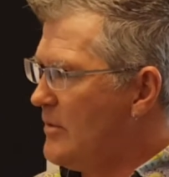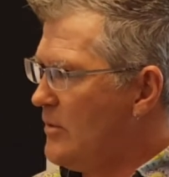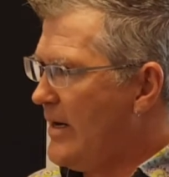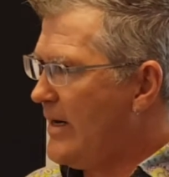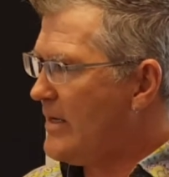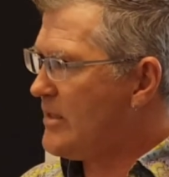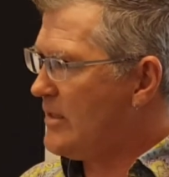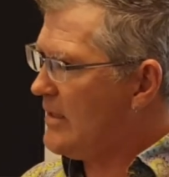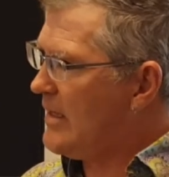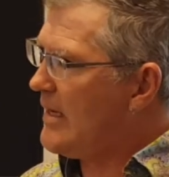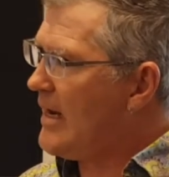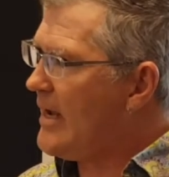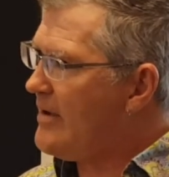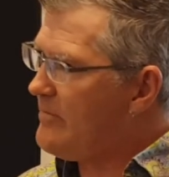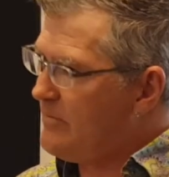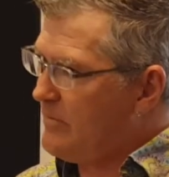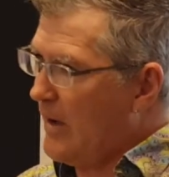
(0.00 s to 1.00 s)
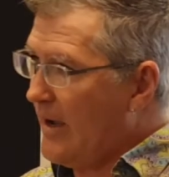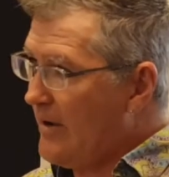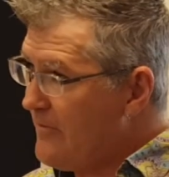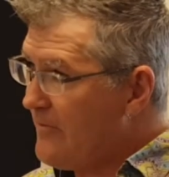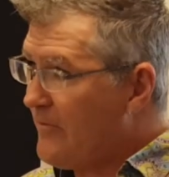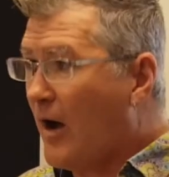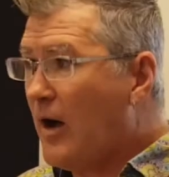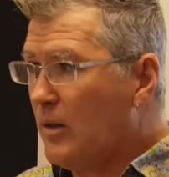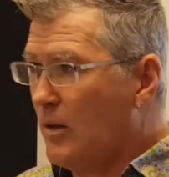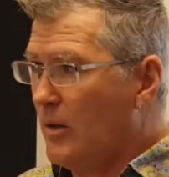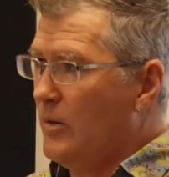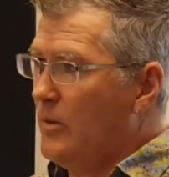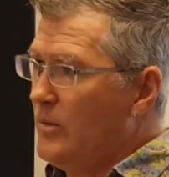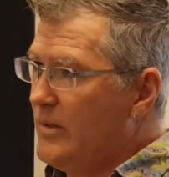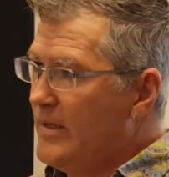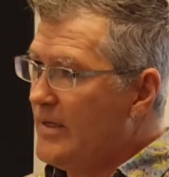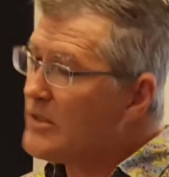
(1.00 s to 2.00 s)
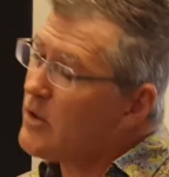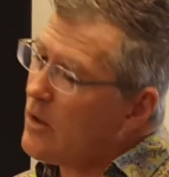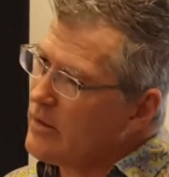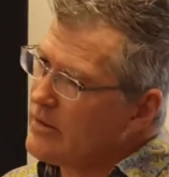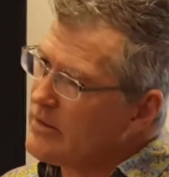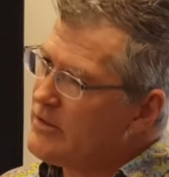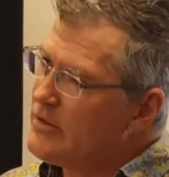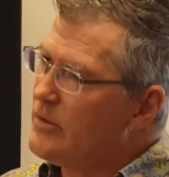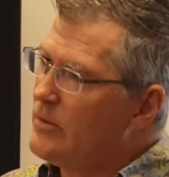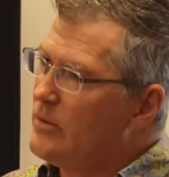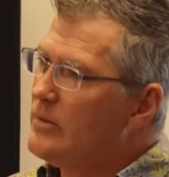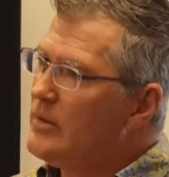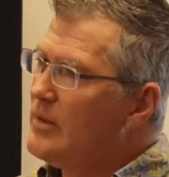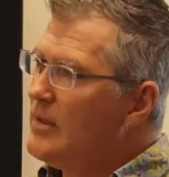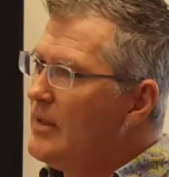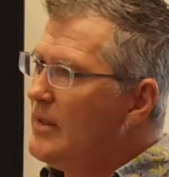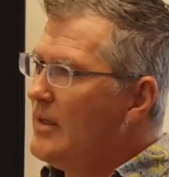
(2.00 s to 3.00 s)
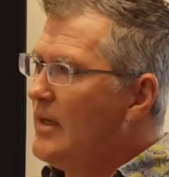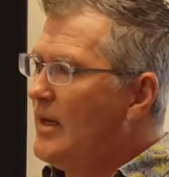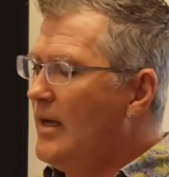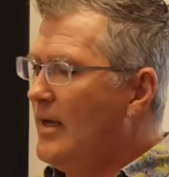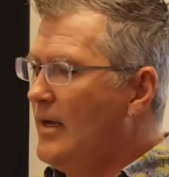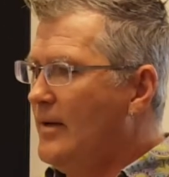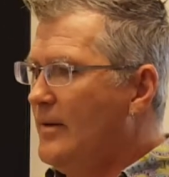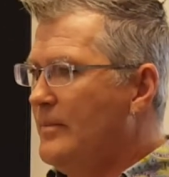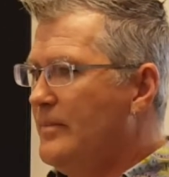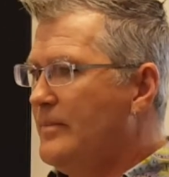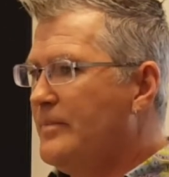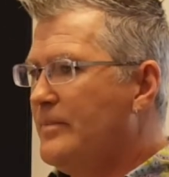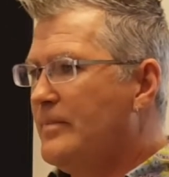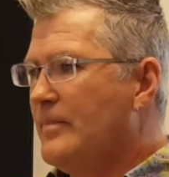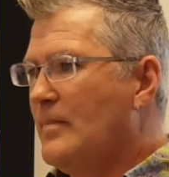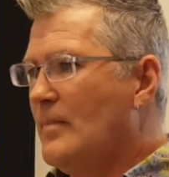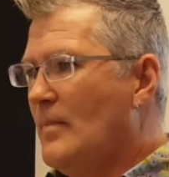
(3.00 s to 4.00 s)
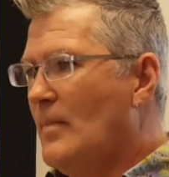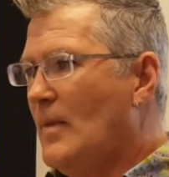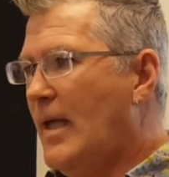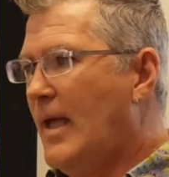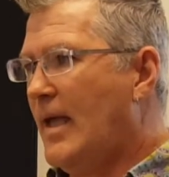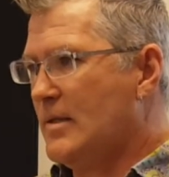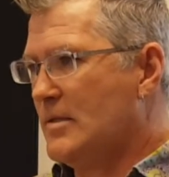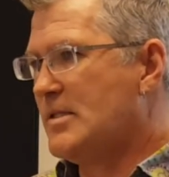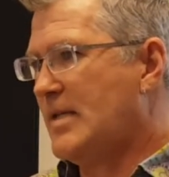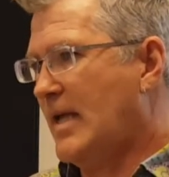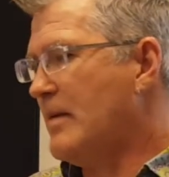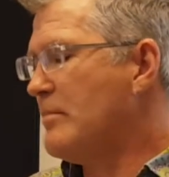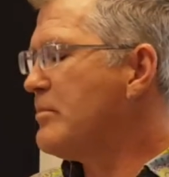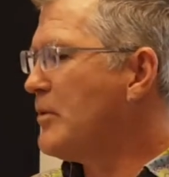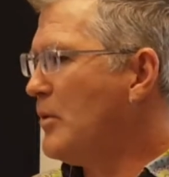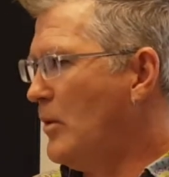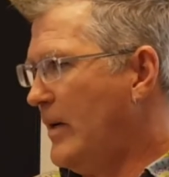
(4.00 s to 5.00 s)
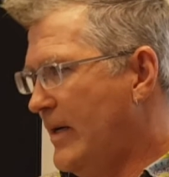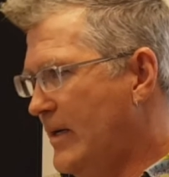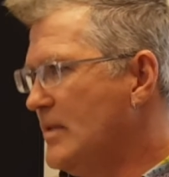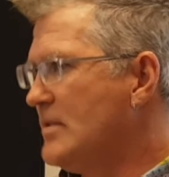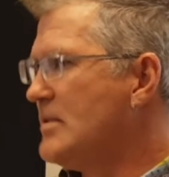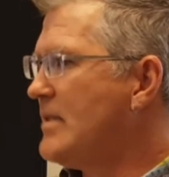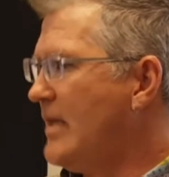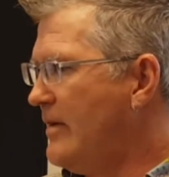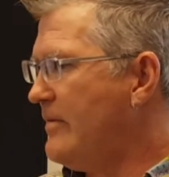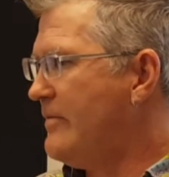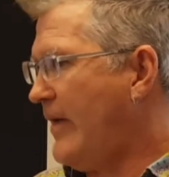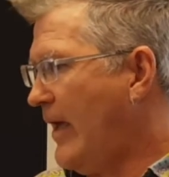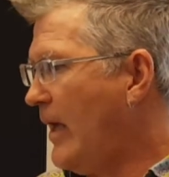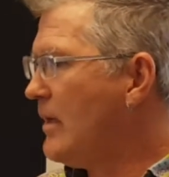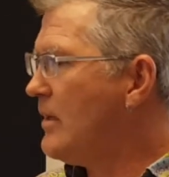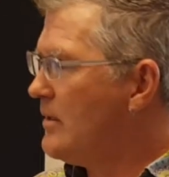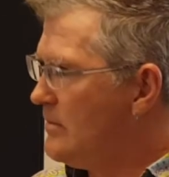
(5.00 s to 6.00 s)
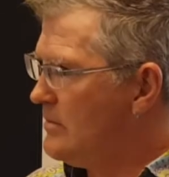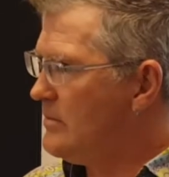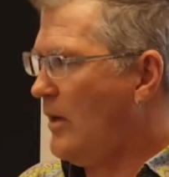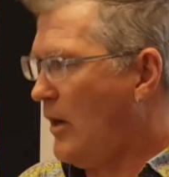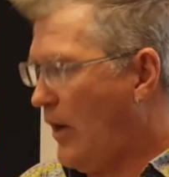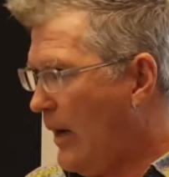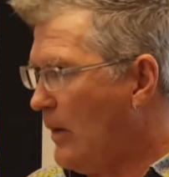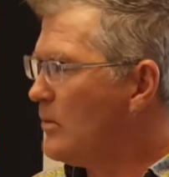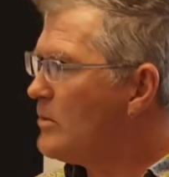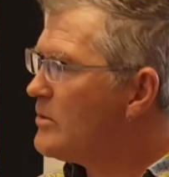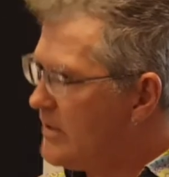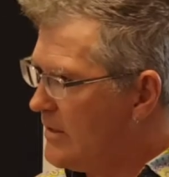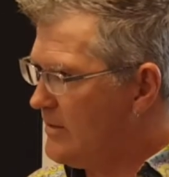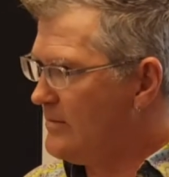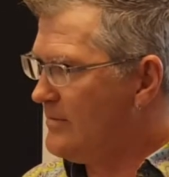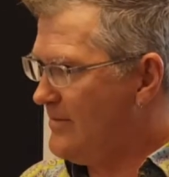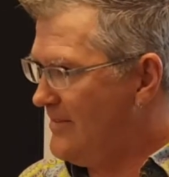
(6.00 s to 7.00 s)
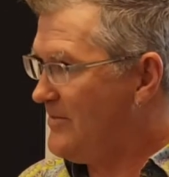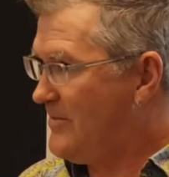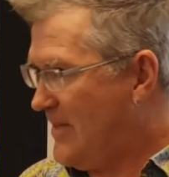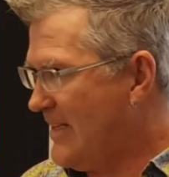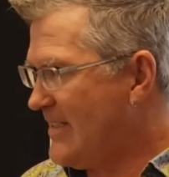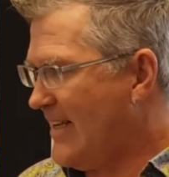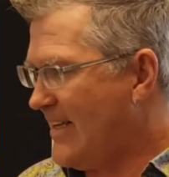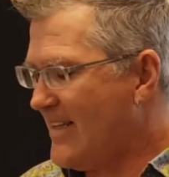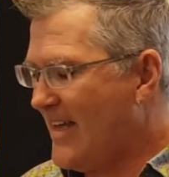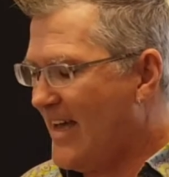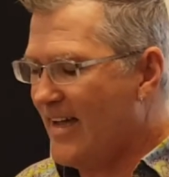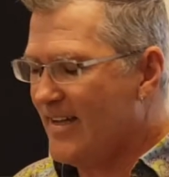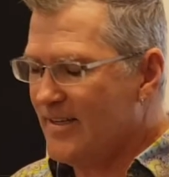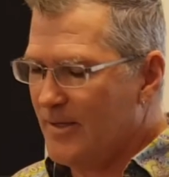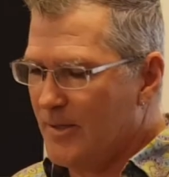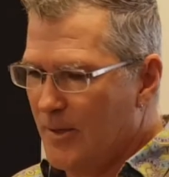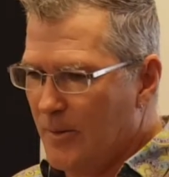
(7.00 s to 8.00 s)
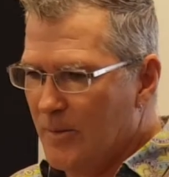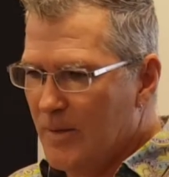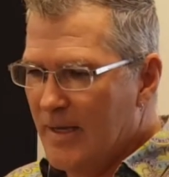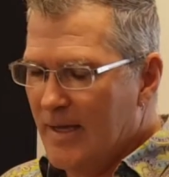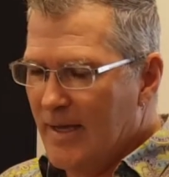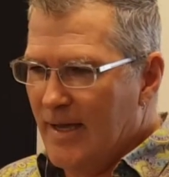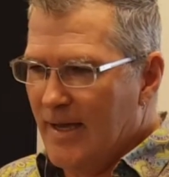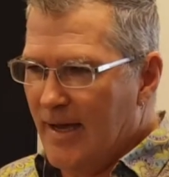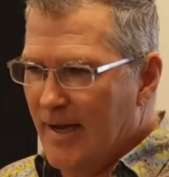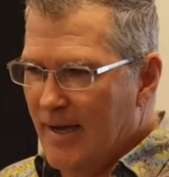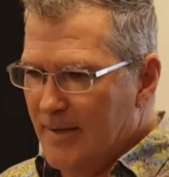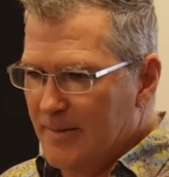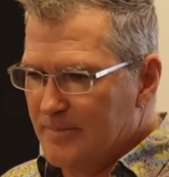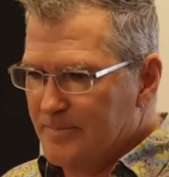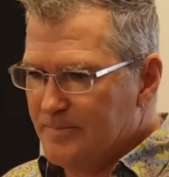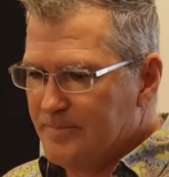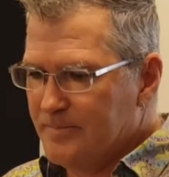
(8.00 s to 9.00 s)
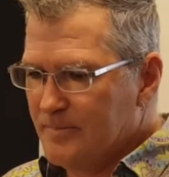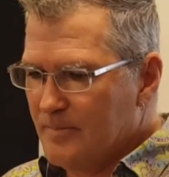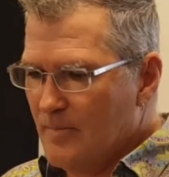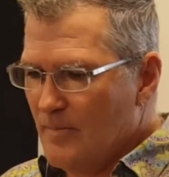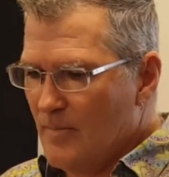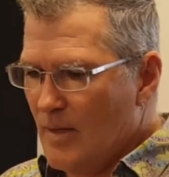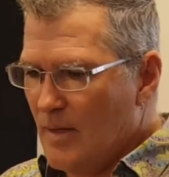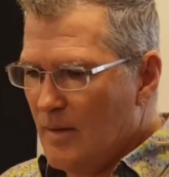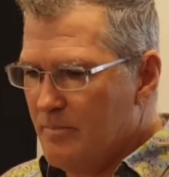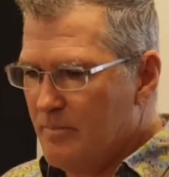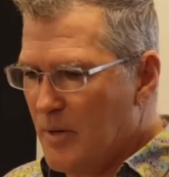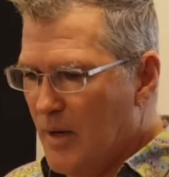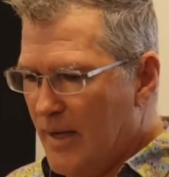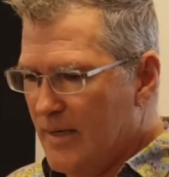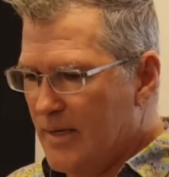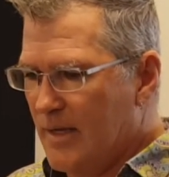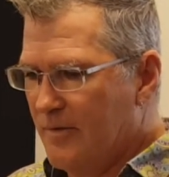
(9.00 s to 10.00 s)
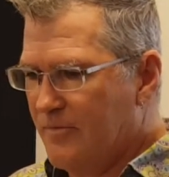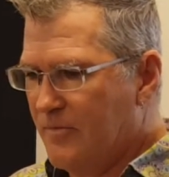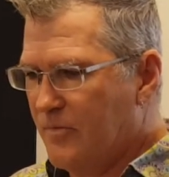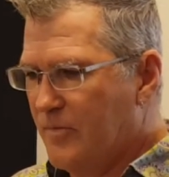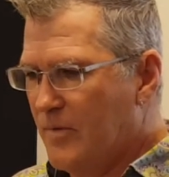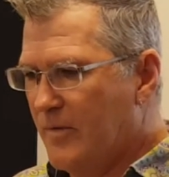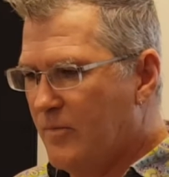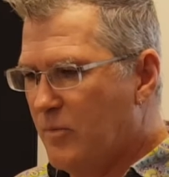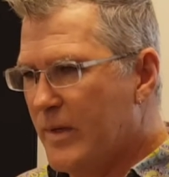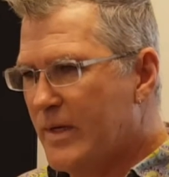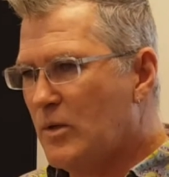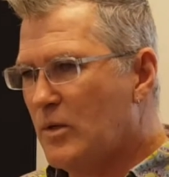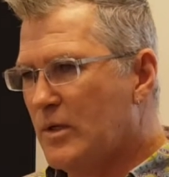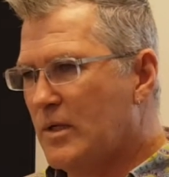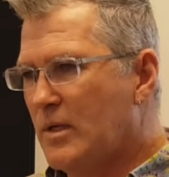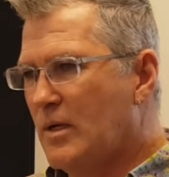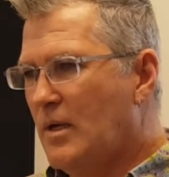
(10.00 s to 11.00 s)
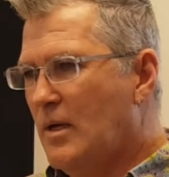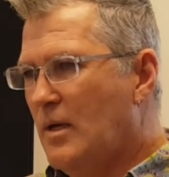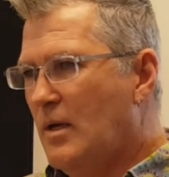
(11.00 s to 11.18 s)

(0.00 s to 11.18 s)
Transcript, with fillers: direction that I've, I've followed is hard to do. Um, and stay employed and stay fed and housed and things like that, you know. Um, but if, if we could